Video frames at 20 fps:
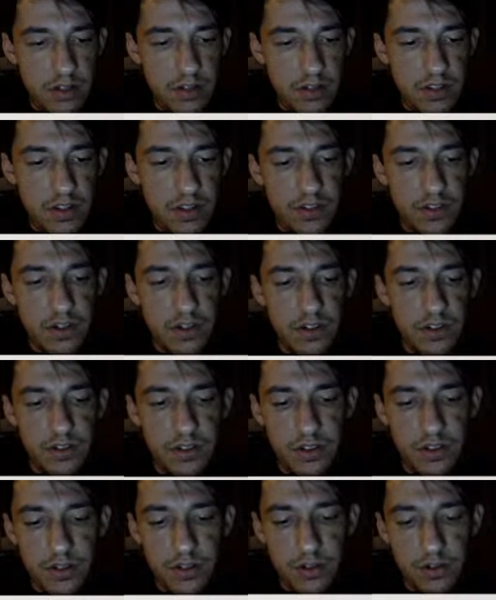say
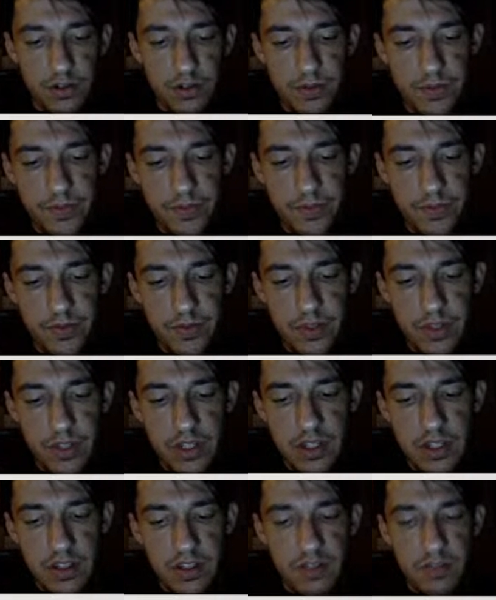SARS-2
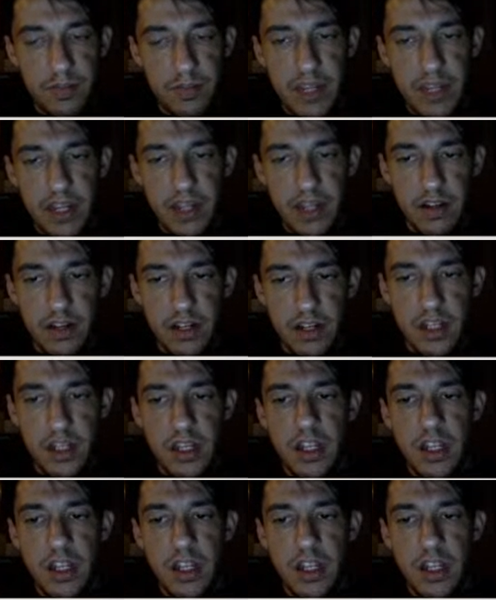spike on it.